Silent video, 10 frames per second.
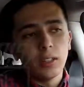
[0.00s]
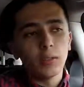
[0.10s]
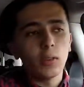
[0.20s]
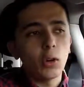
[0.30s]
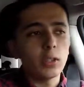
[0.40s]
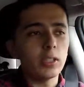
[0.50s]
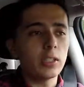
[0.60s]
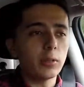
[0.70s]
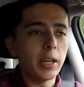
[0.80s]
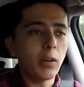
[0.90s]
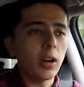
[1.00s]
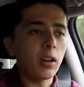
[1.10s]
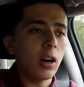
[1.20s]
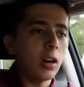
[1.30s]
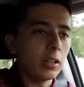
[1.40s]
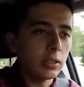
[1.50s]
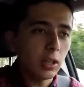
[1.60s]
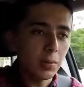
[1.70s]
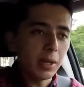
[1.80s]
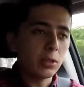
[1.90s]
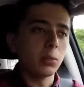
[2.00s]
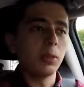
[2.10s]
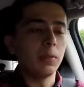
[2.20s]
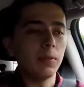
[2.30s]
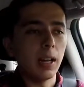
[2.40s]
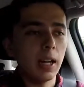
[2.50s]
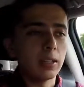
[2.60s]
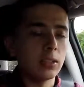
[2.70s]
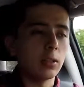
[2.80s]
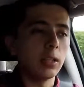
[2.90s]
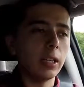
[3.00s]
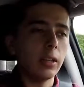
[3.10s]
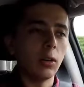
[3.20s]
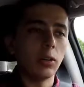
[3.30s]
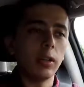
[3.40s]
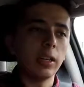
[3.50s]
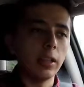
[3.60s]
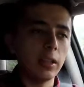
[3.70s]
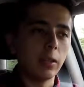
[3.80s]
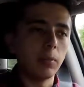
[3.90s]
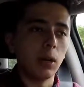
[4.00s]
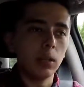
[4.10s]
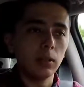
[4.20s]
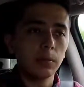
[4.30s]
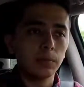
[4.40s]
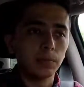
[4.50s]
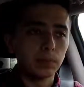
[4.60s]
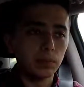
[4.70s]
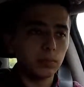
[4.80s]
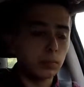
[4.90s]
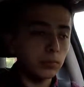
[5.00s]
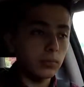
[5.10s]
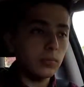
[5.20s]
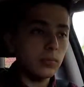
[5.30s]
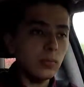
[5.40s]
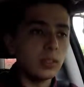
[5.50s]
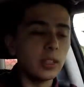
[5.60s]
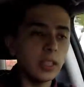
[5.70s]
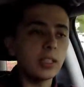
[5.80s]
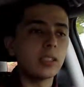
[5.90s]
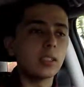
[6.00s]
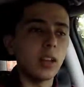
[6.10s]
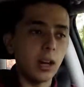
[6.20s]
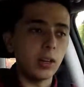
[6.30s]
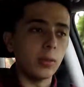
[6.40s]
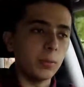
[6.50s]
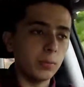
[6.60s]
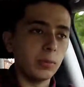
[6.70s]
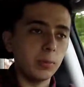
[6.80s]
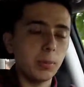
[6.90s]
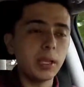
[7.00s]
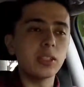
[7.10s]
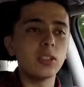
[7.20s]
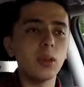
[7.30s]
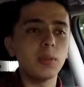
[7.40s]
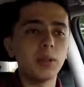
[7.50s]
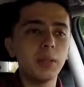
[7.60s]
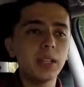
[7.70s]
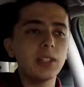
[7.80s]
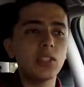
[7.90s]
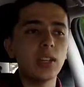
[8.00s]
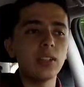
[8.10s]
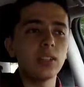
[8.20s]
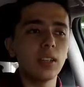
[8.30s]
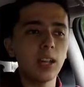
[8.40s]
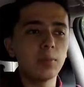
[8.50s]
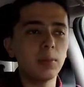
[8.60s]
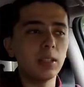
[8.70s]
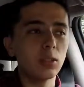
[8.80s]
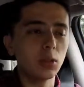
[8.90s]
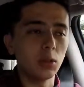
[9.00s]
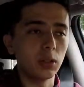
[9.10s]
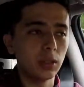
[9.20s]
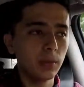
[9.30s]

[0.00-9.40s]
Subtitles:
Of course, it's a regular car, it's not meant to be fast or anything, but this car, the biggest change has been the torque.